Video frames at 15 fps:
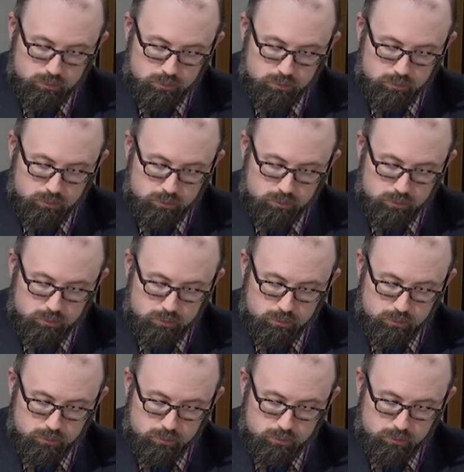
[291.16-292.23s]

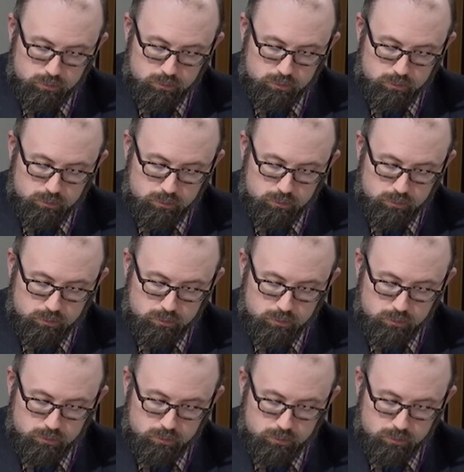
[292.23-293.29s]

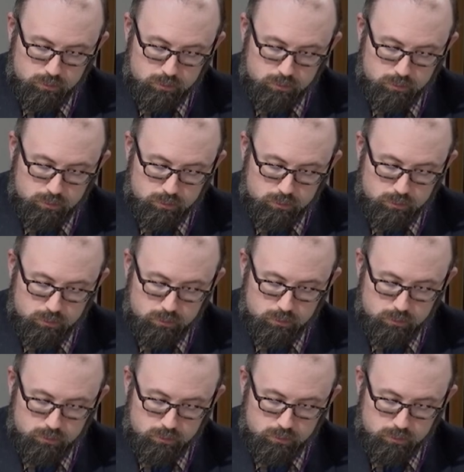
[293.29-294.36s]

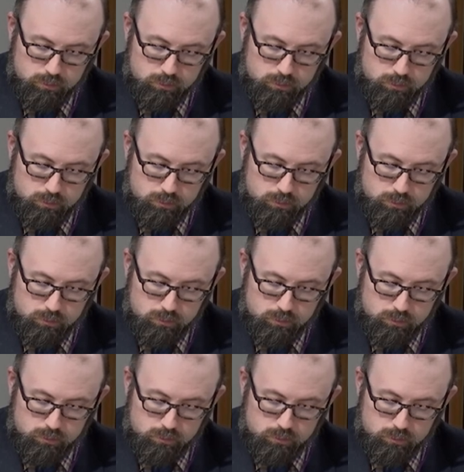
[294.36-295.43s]

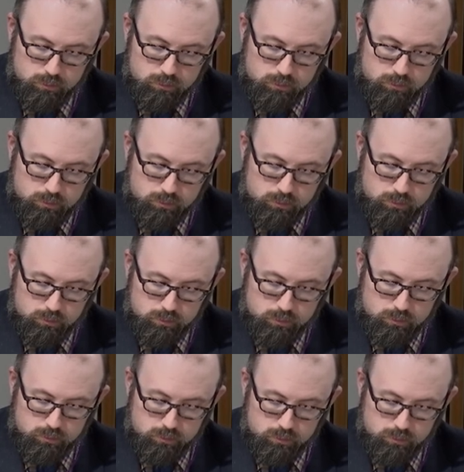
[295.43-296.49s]

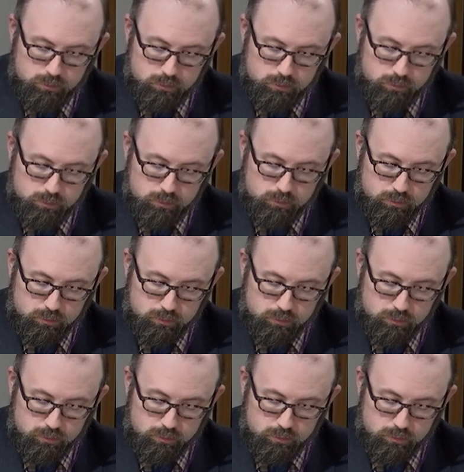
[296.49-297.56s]

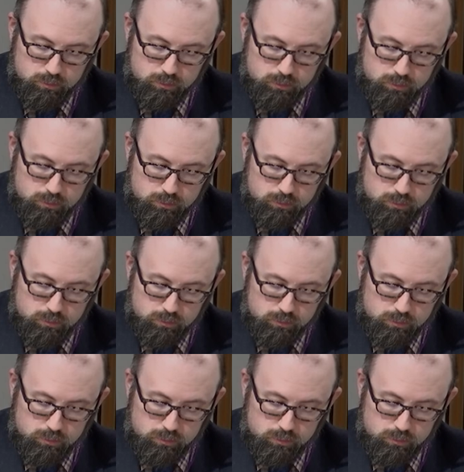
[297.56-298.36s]
This person isn't speaking.